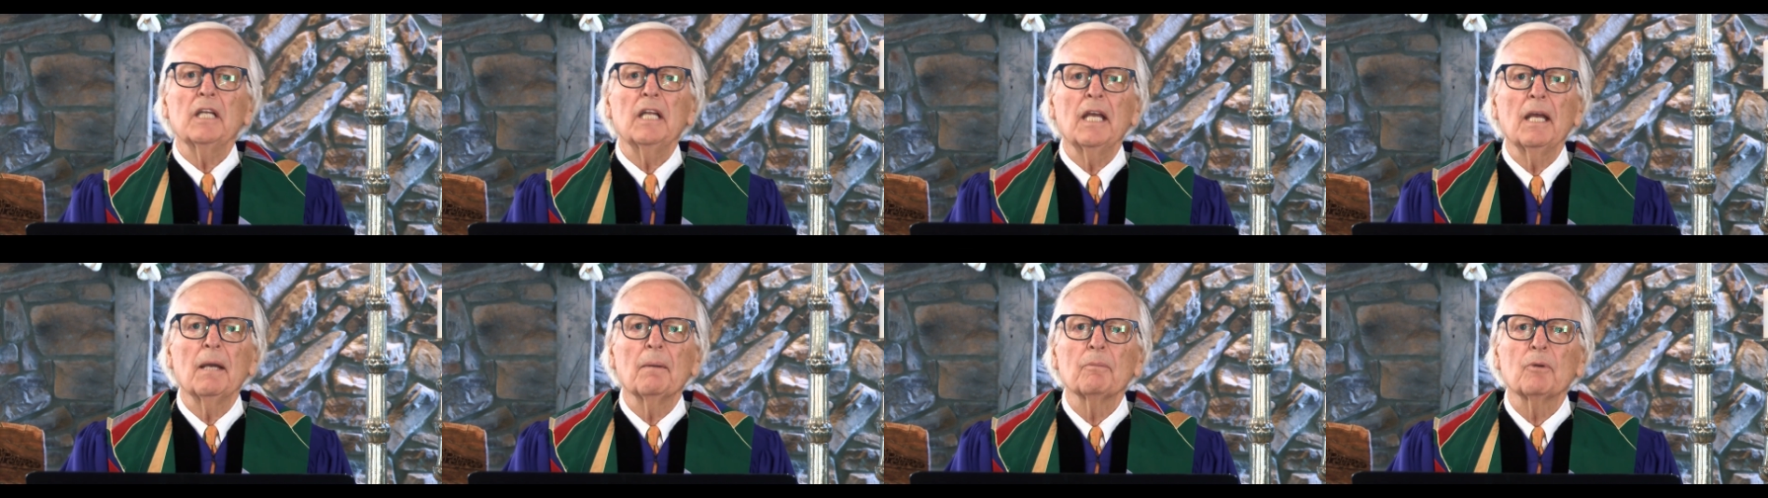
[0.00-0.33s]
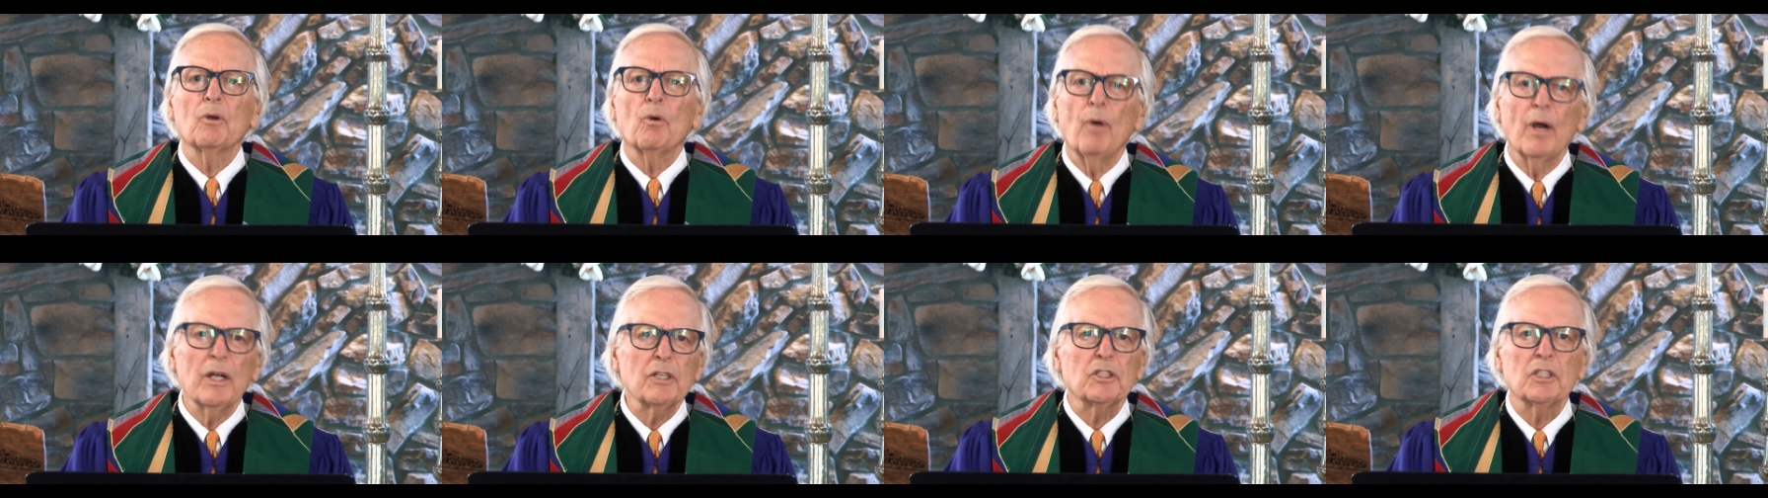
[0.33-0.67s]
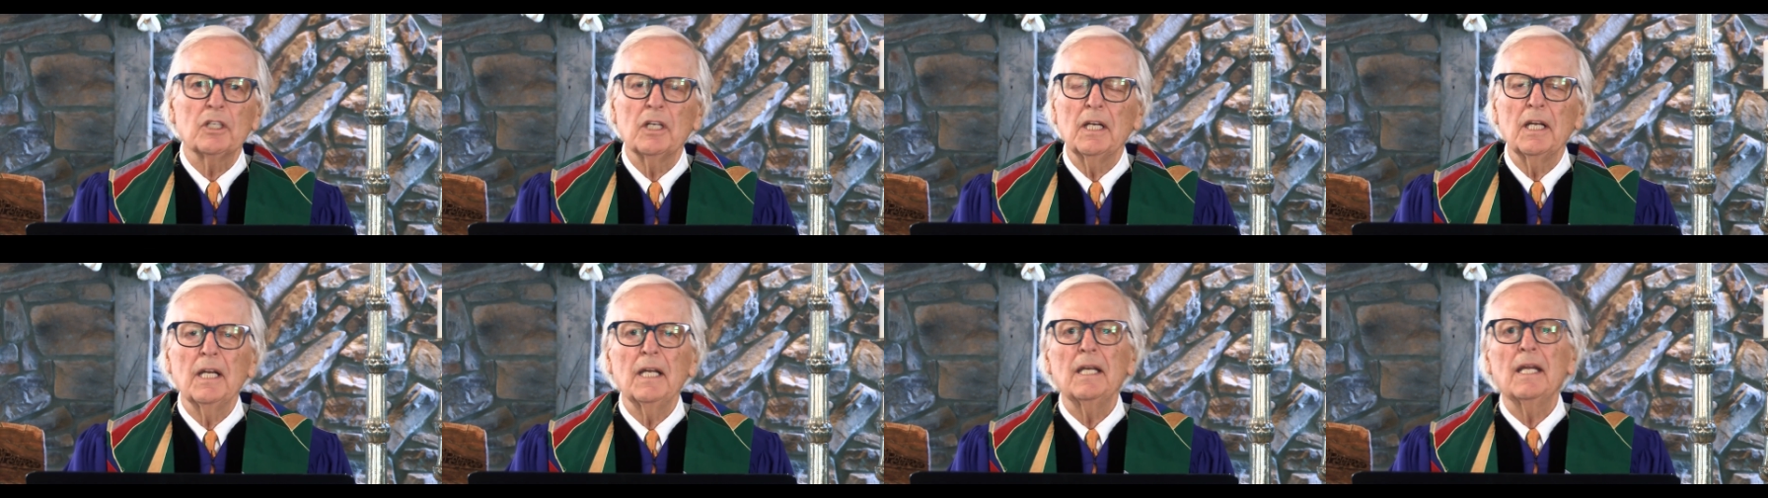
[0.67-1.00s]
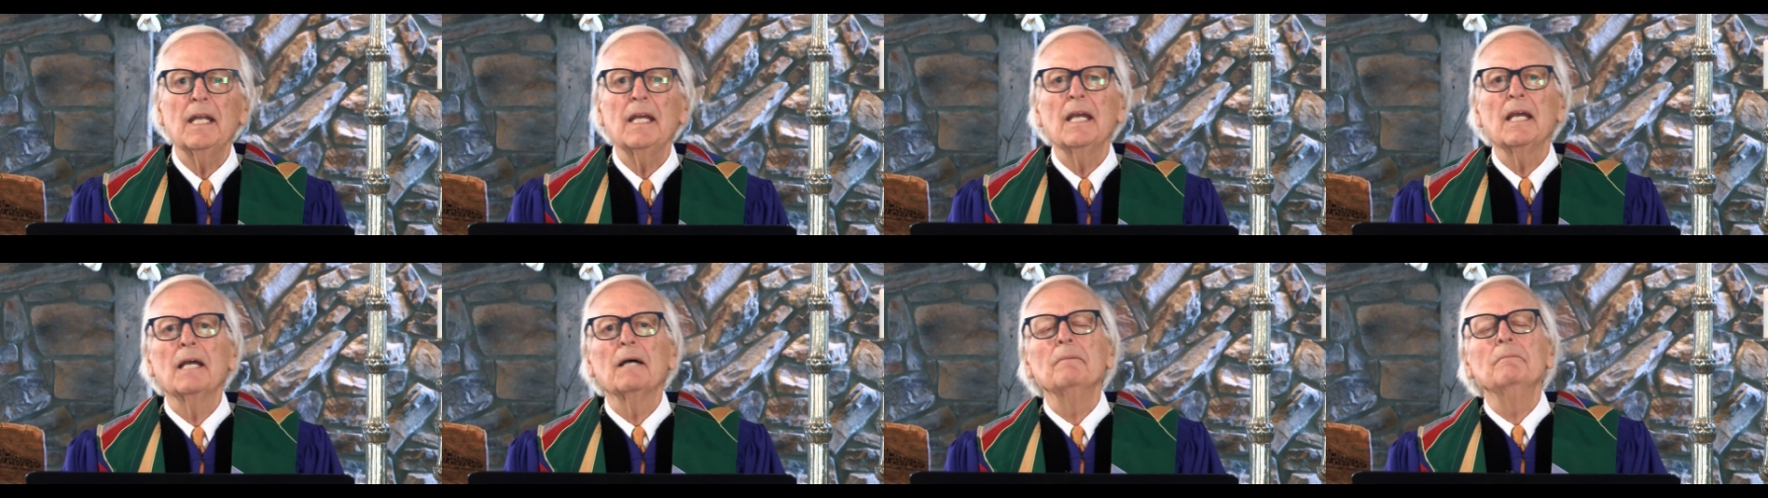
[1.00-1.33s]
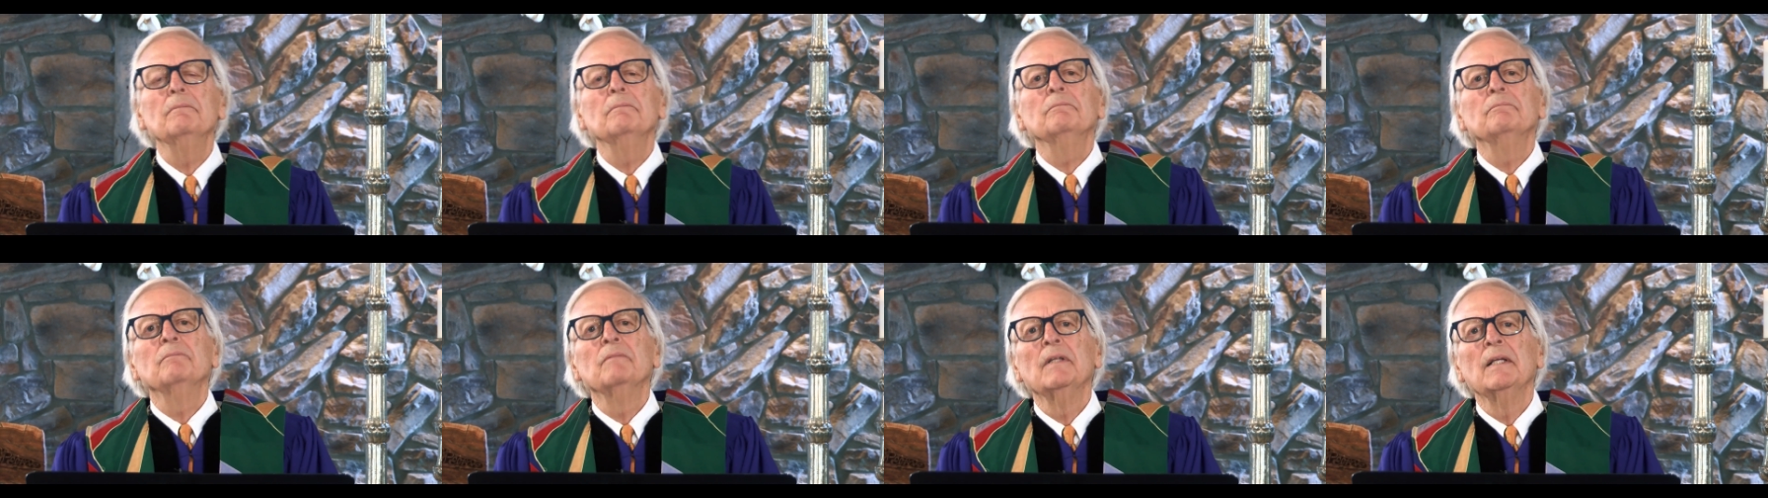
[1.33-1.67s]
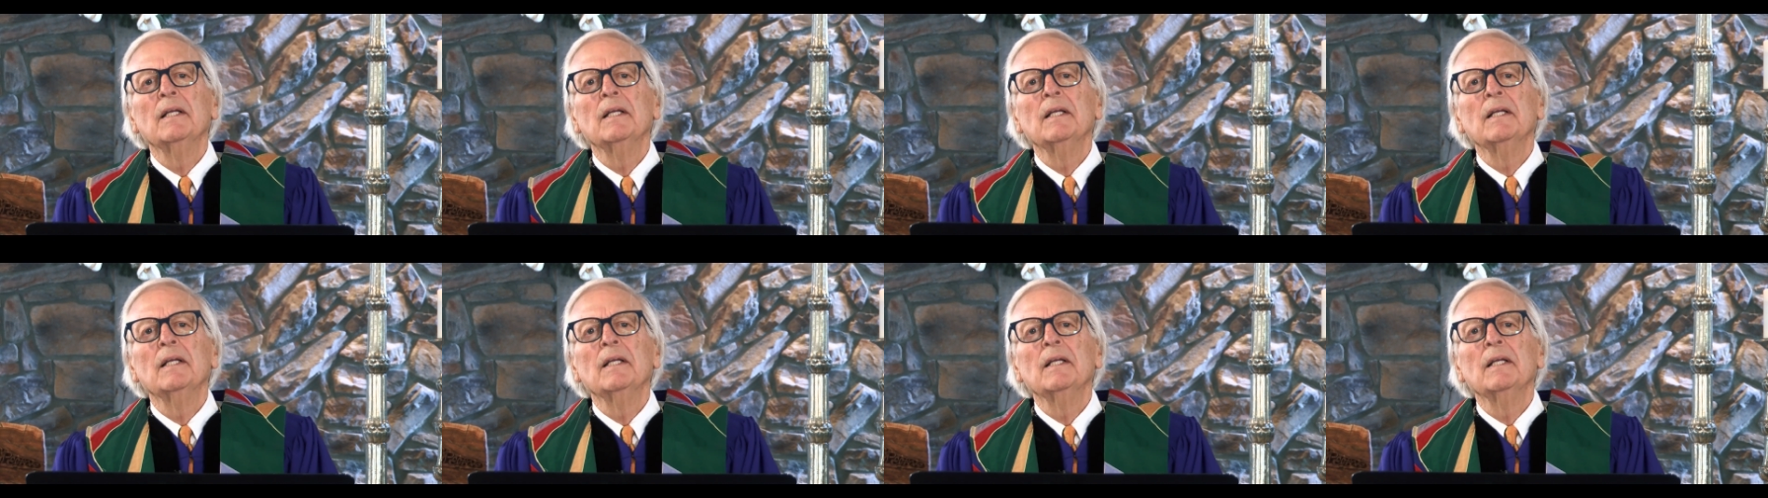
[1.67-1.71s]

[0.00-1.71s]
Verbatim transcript: him, questioning him,